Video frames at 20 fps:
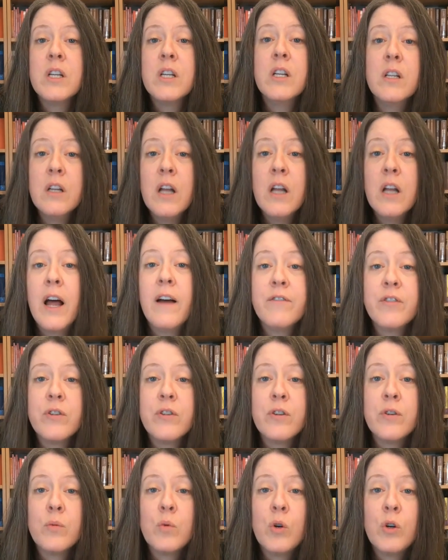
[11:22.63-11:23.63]
in
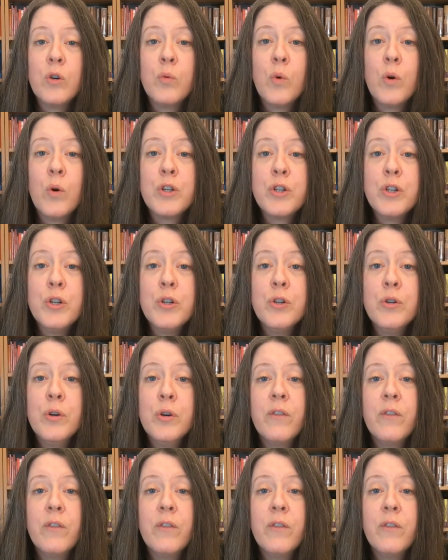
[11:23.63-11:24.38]
after World War II.